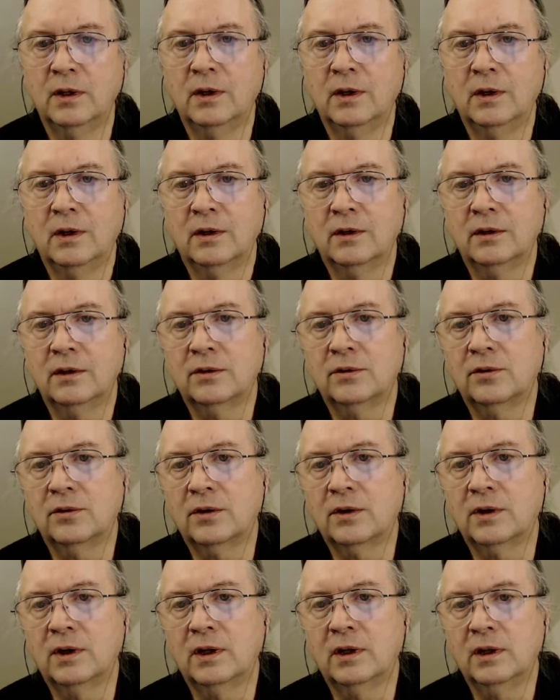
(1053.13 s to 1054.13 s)
It's looking
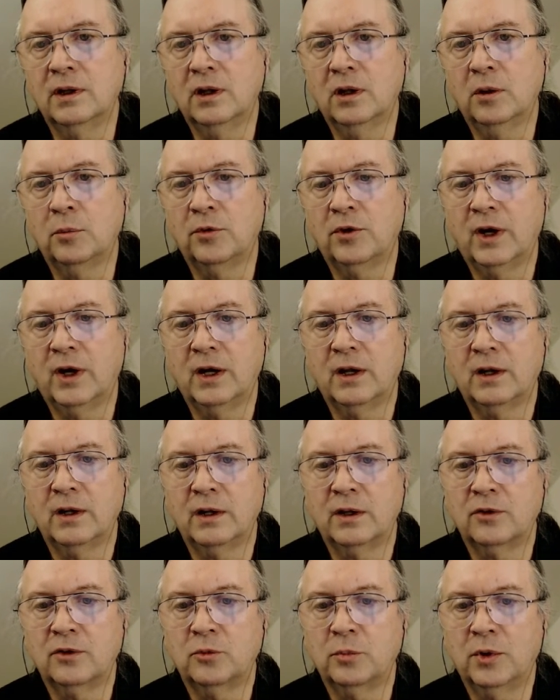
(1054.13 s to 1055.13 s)
a little bright on the
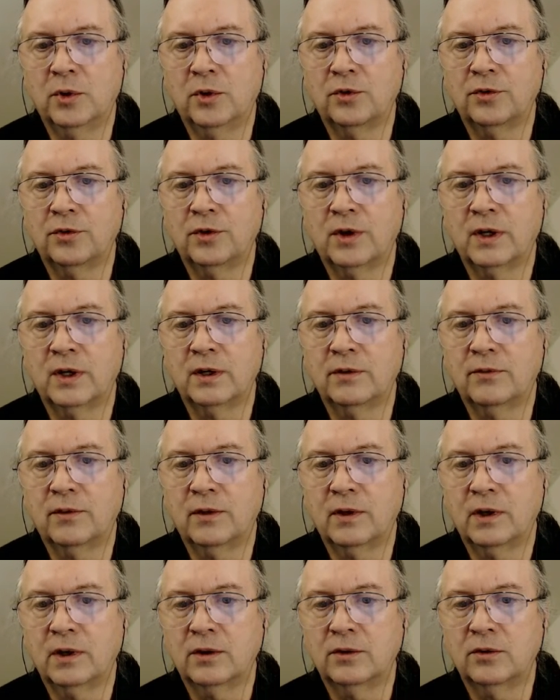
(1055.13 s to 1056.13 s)
exposure end of
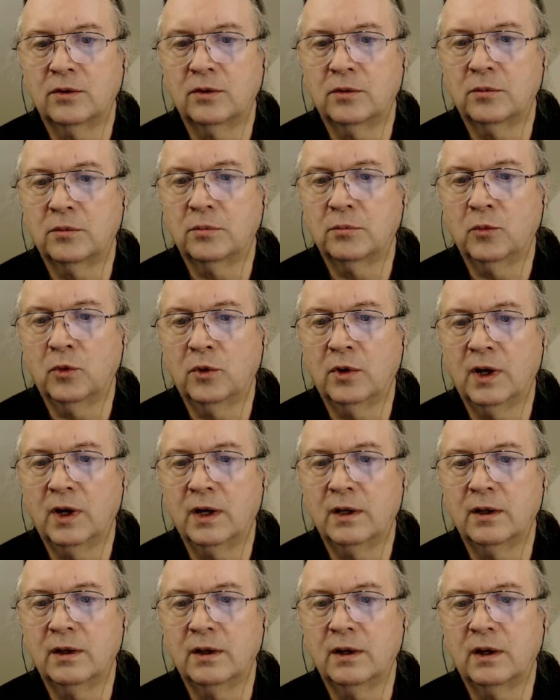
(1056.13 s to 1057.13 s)
things. It's more
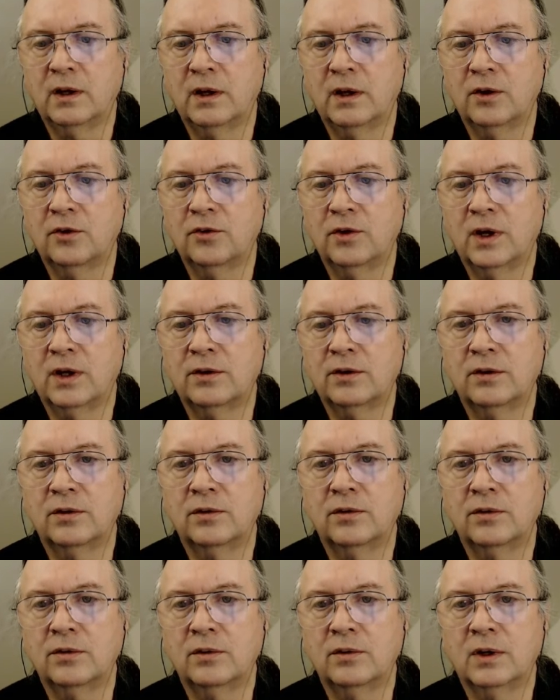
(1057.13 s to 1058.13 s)
likely the contrast is
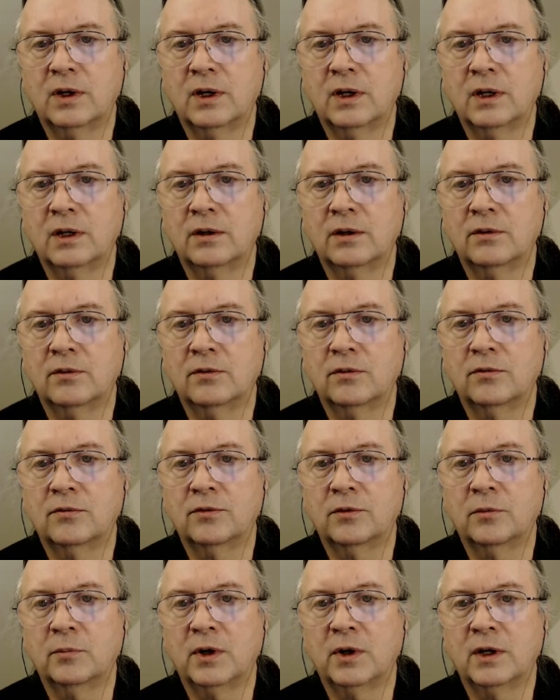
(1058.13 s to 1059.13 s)
too high for
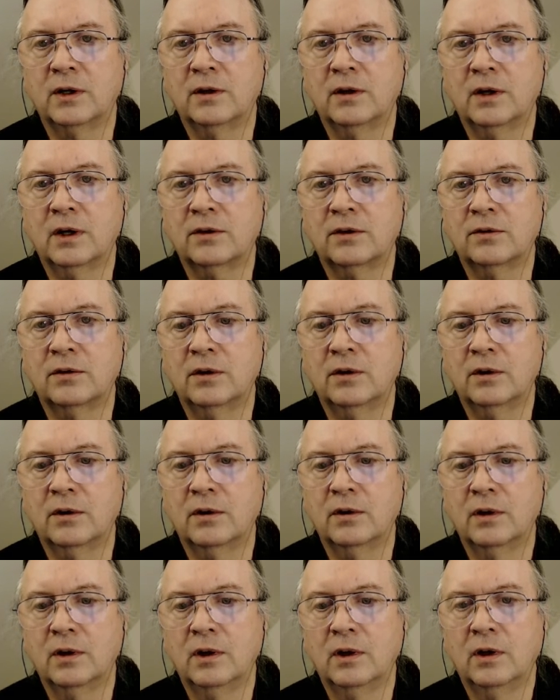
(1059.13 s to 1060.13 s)
my text here.
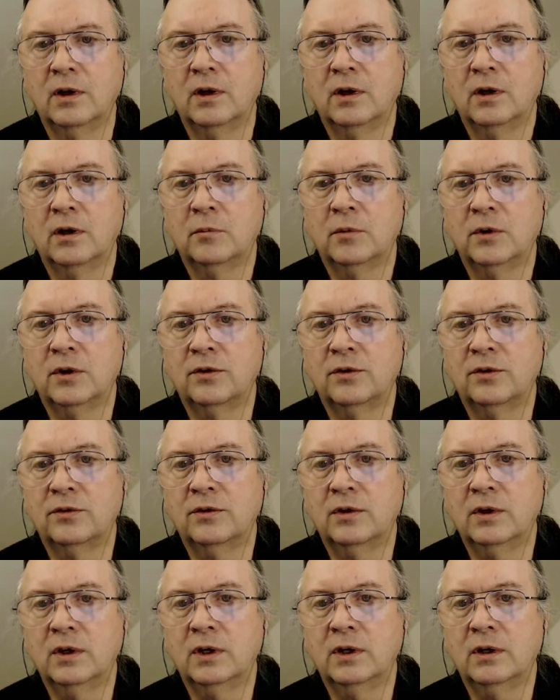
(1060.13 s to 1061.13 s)
But as you
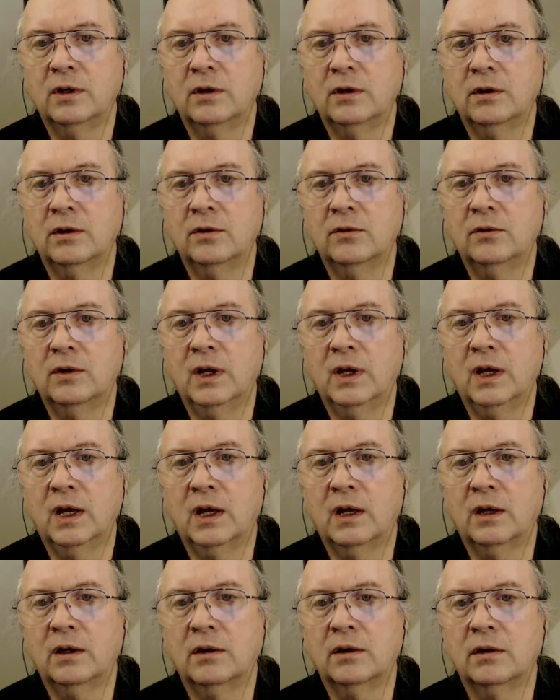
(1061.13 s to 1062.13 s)
see, you
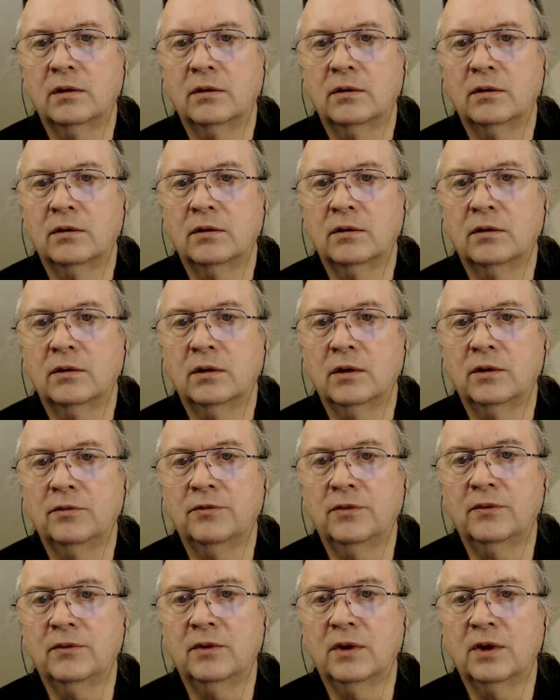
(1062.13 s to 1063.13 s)
can
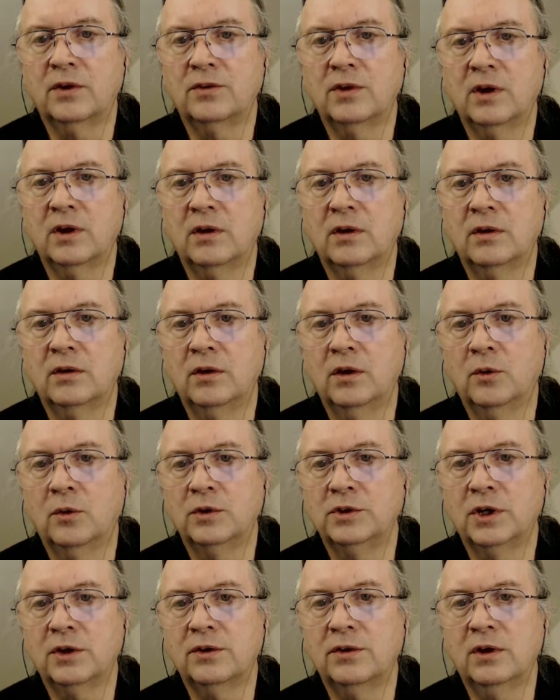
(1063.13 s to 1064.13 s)

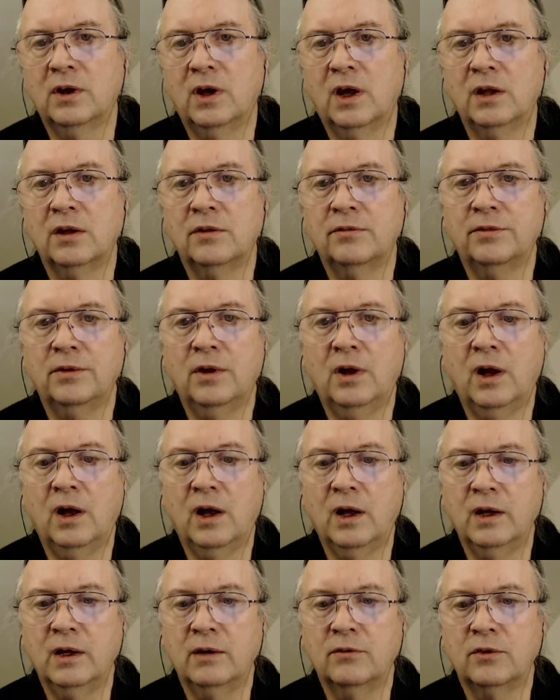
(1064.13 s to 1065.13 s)
adjust it on the fly
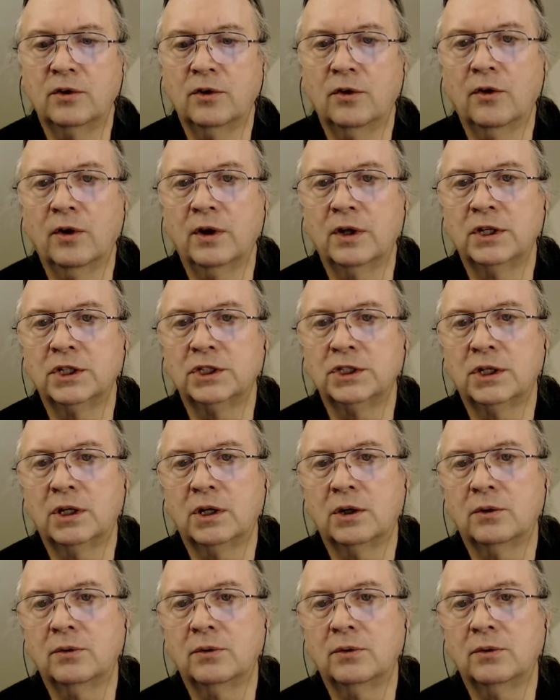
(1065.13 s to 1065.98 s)
even during the show.